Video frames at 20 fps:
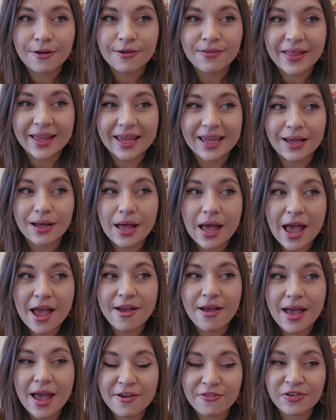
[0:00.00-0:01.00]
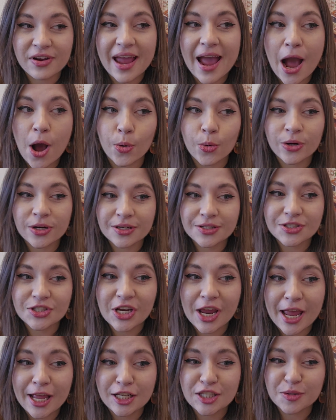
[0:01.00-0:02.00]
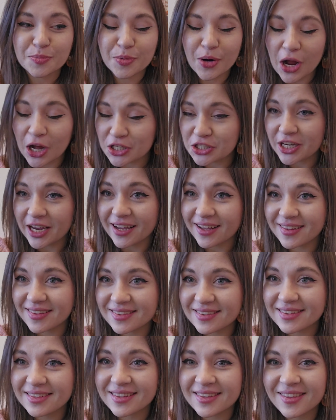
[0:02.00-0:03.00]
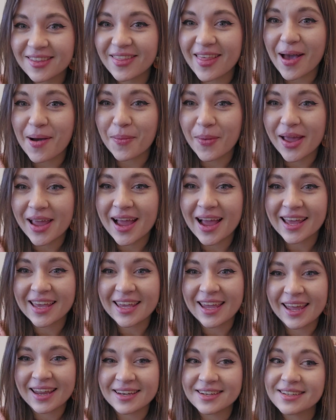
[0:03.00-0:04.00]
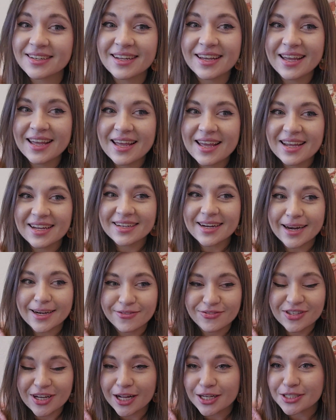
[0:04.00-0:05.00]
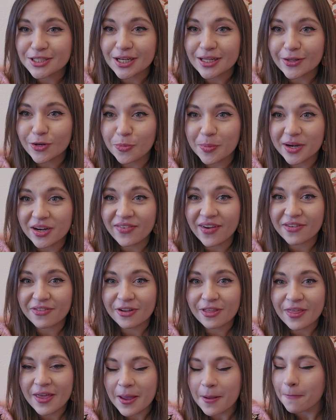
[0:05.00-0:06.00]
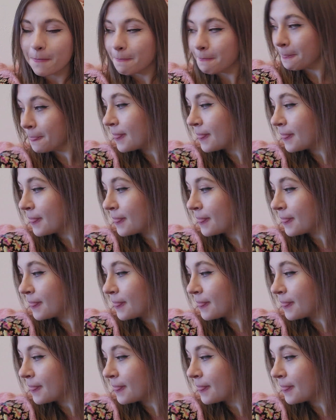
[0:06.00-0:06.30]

like every hour change projects, so that way I can kind of touch a little bit of everything.